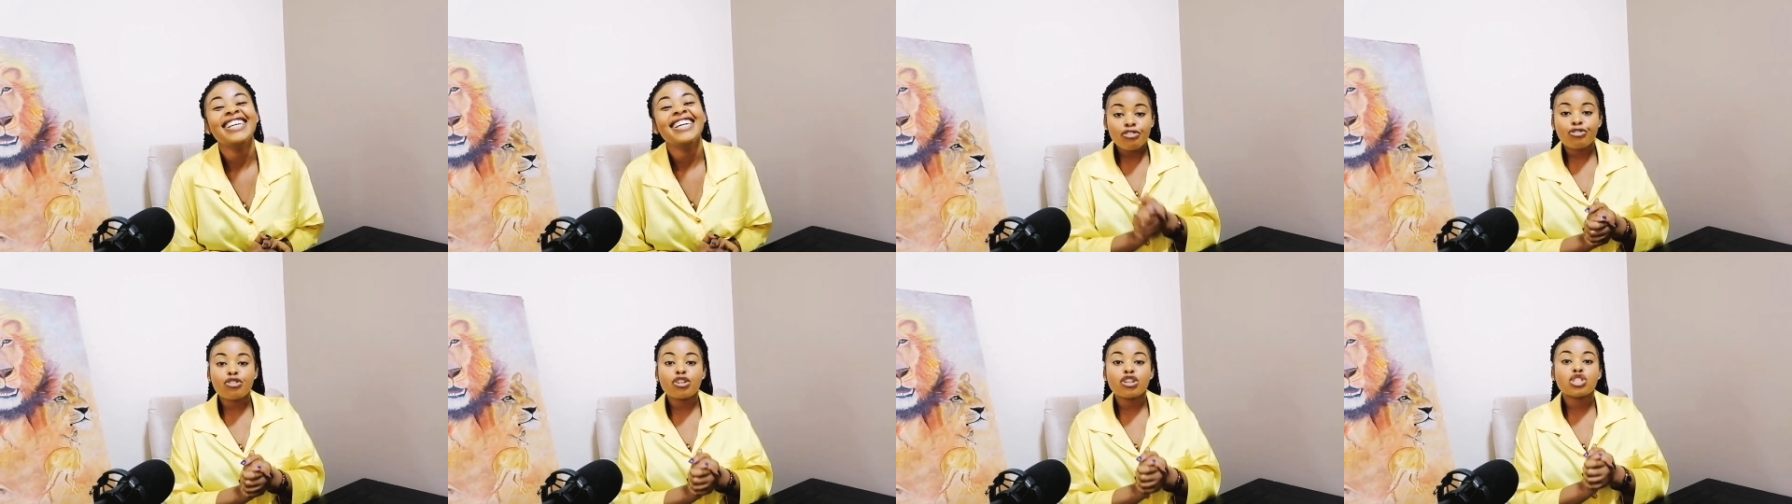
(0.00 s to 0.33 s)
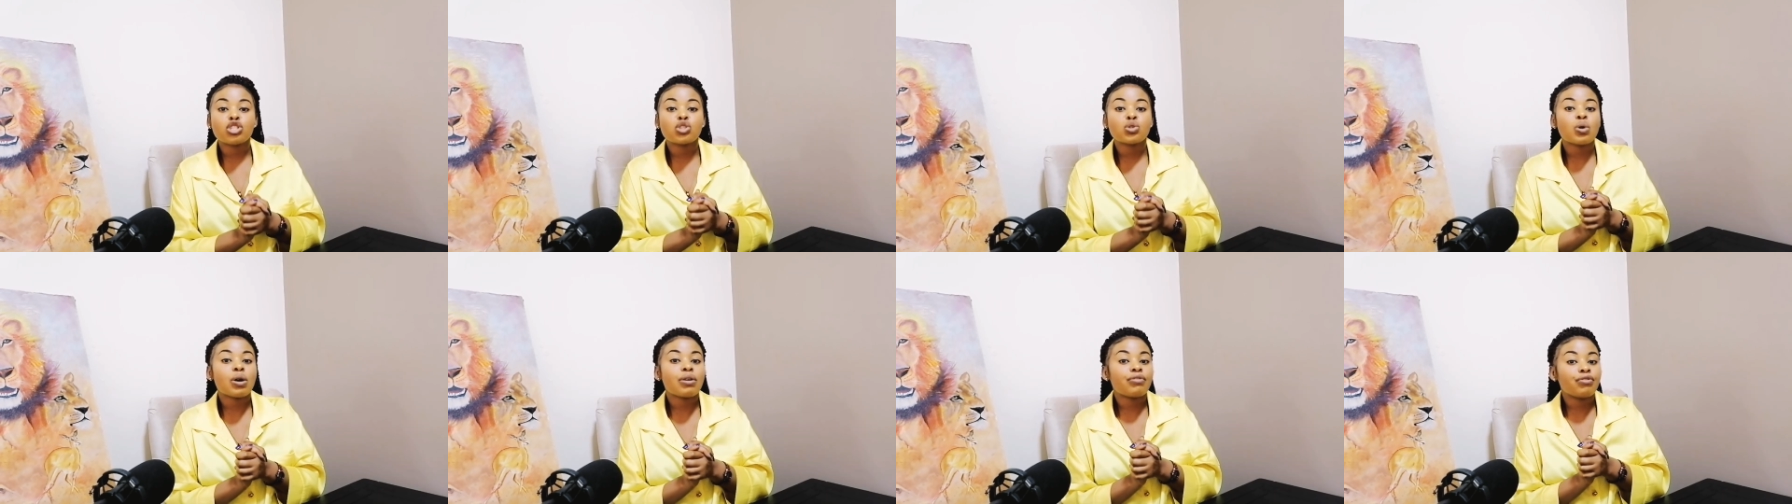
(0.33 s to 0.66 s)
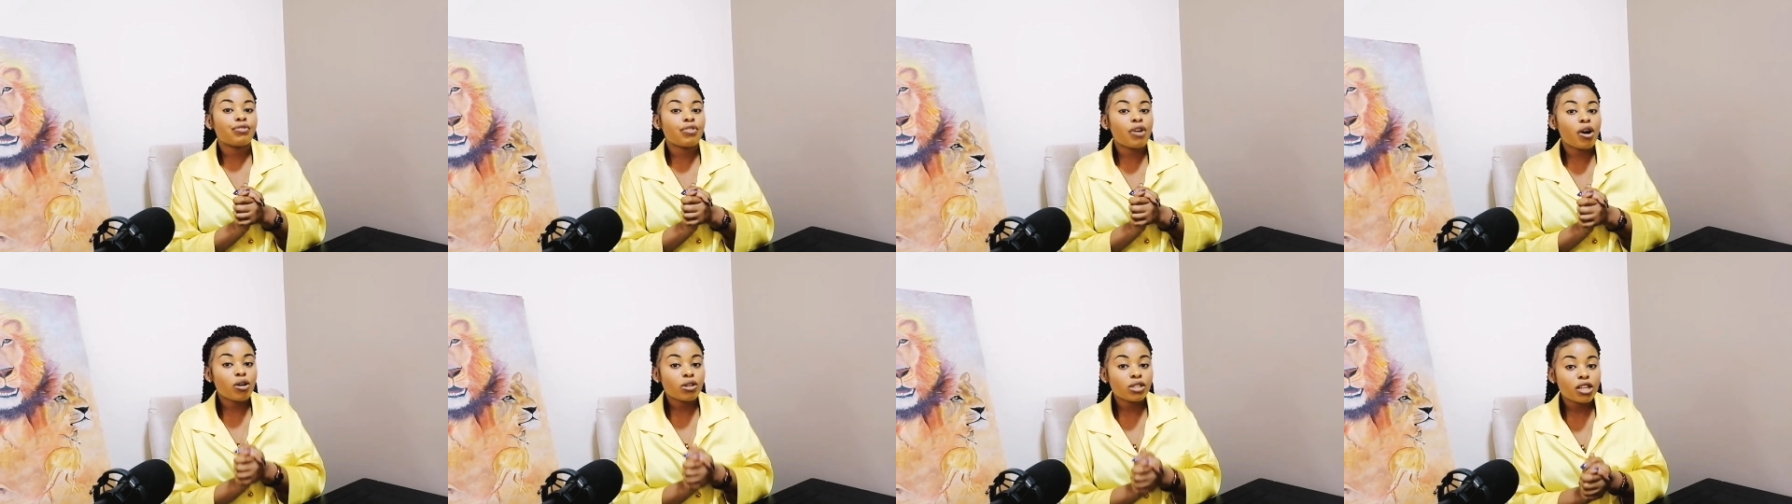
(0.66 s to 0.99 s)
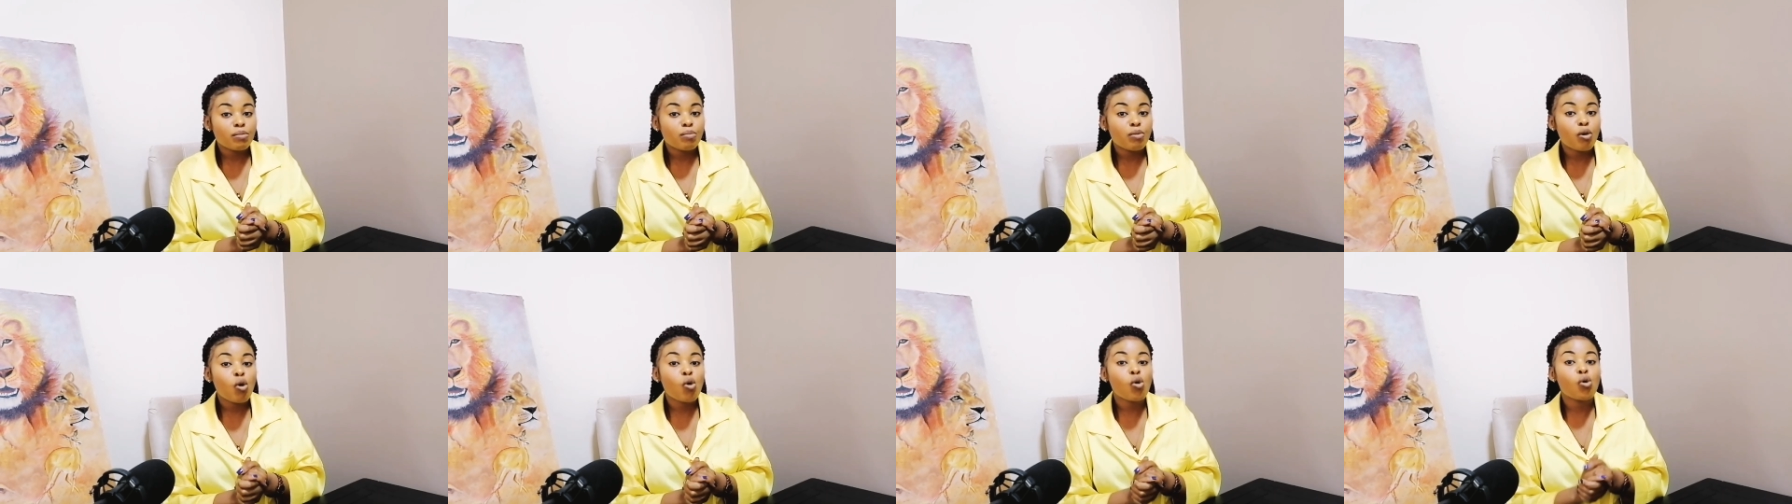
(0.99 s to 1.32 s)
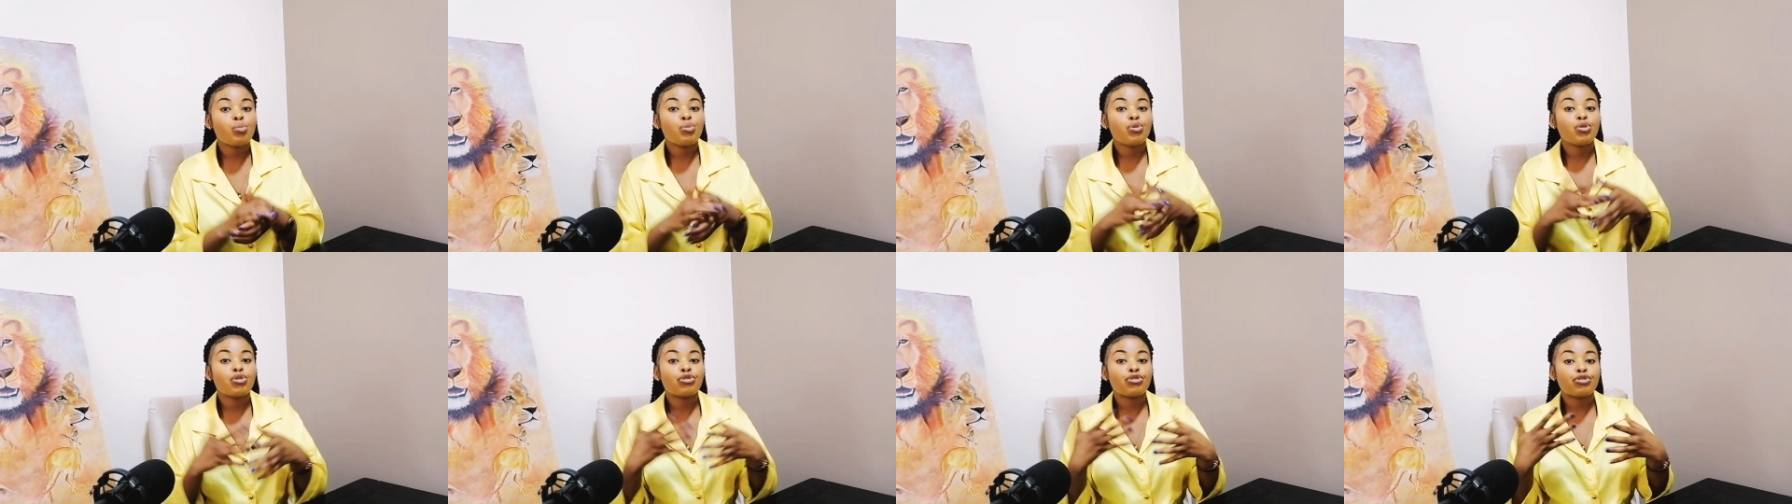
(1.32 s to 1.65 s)
Our friends who are vulnerable
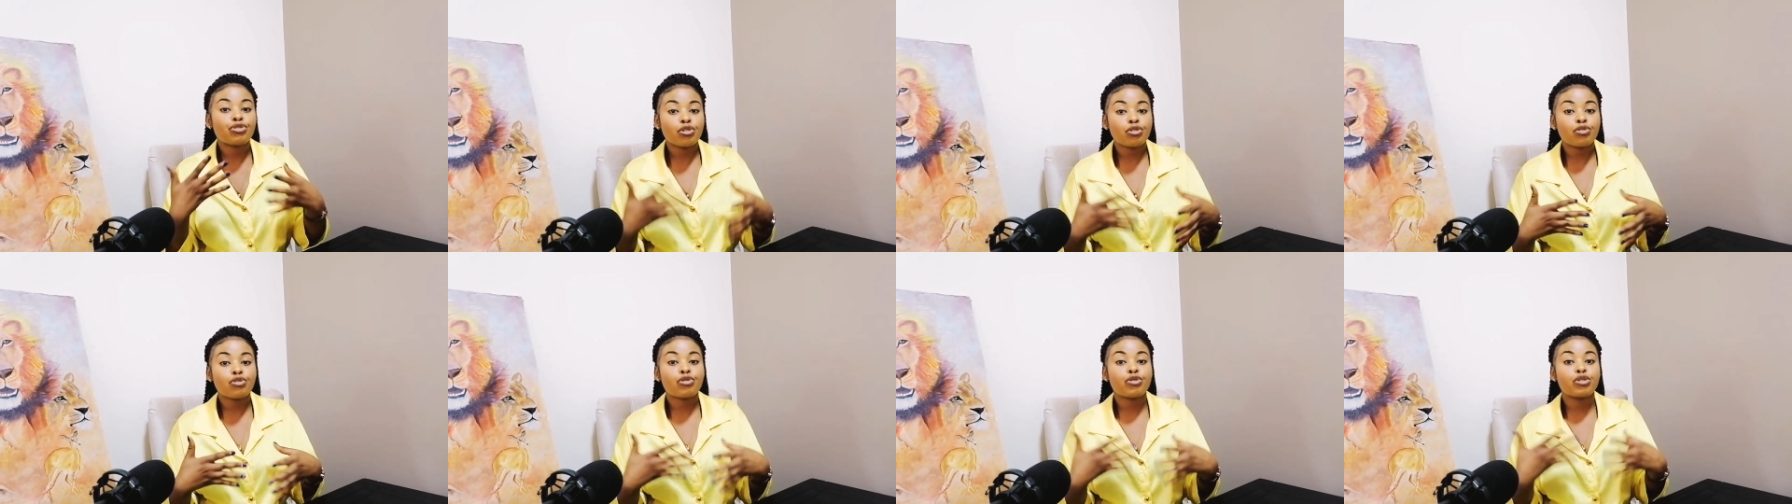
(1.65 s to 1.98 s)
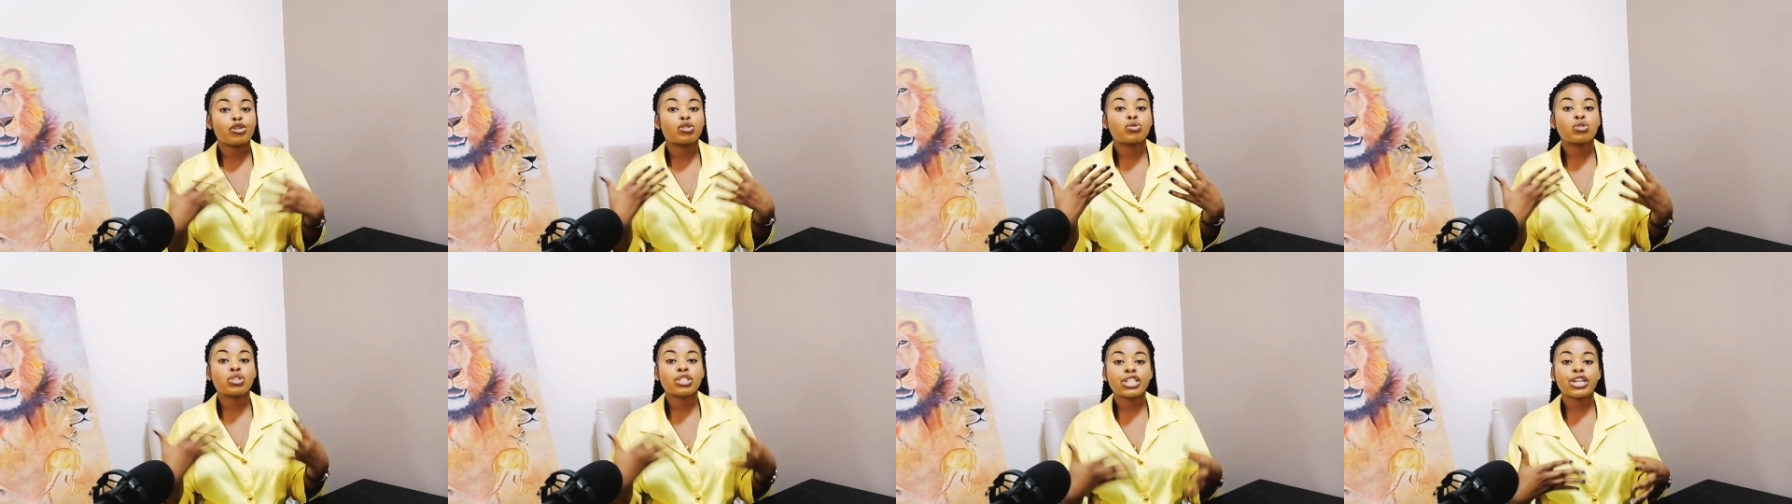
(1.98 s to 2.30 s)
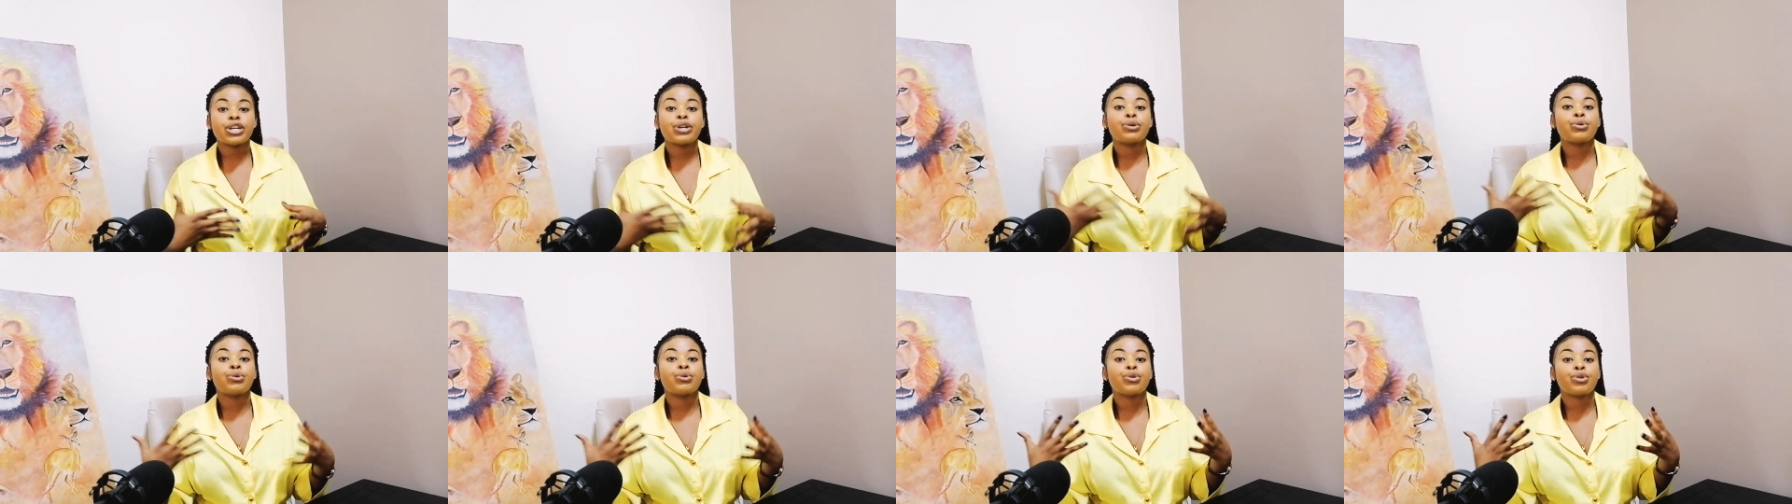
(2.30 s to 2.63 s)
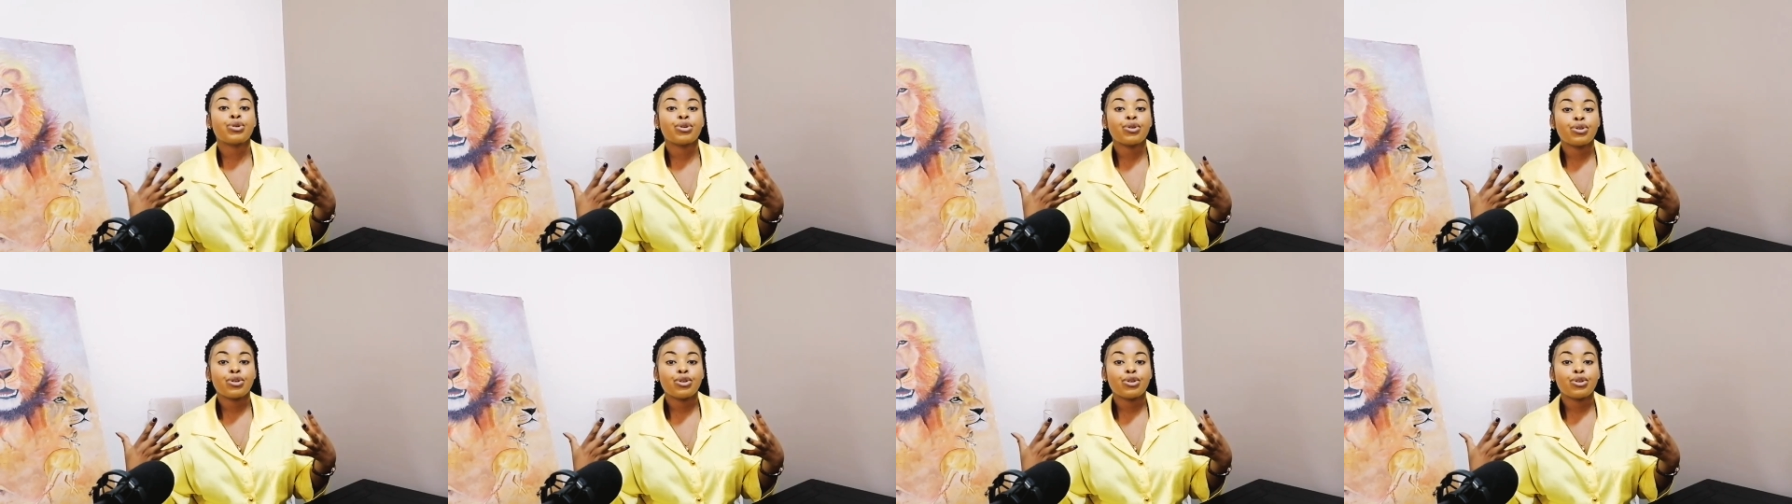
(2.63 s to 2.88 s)
whom you feel free to tell